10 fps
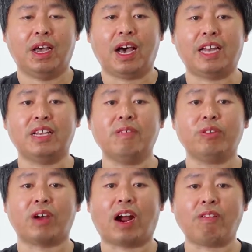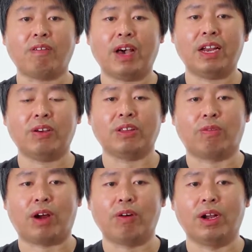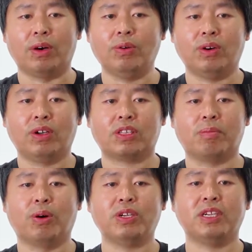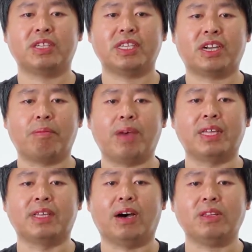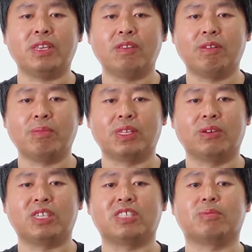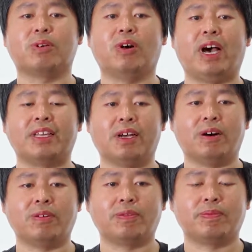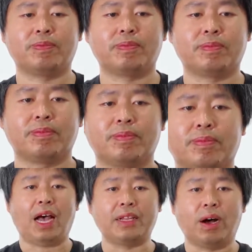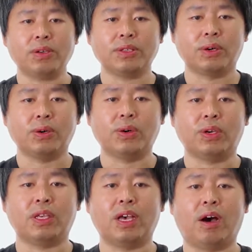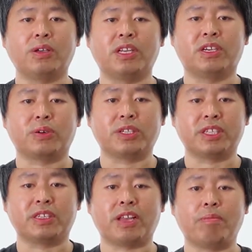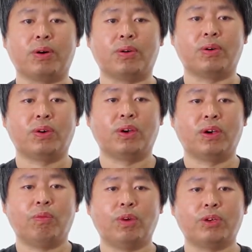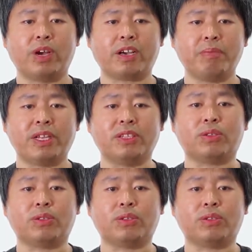And if the alpha value is very low, the motion jitter might not even be noticeable at all. And also, in our integration sample, we recommend